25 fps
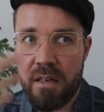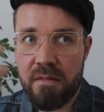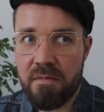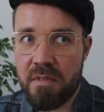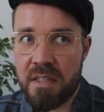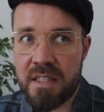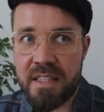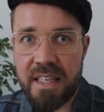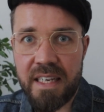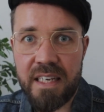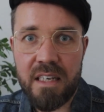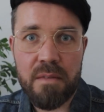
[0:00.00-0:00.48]
a
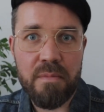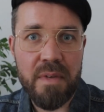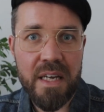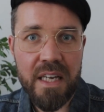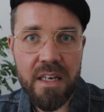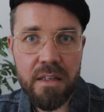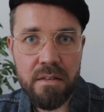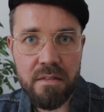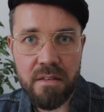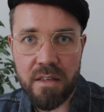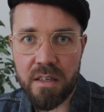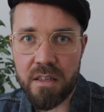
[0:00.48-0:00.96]
denim
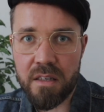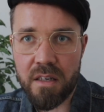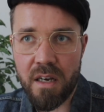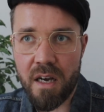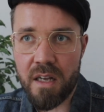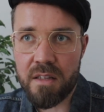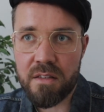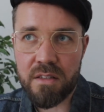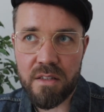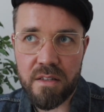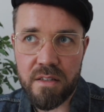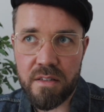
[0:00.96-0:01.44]
anything
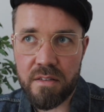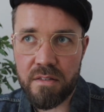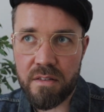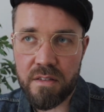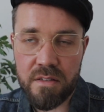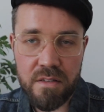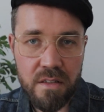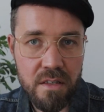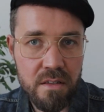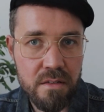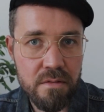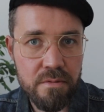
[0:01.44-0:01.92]
underneath the
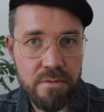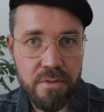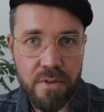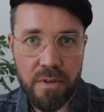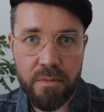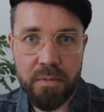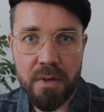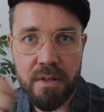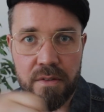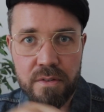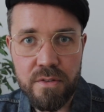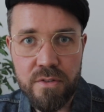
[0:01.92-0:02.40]
sun for a
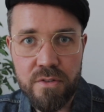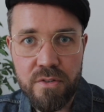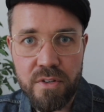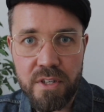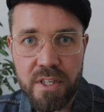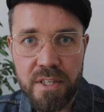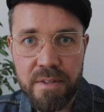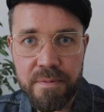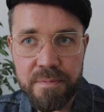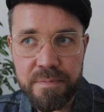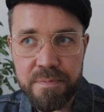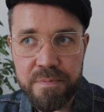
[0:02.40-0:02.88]
month
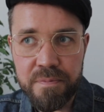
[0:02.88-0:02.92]
straight.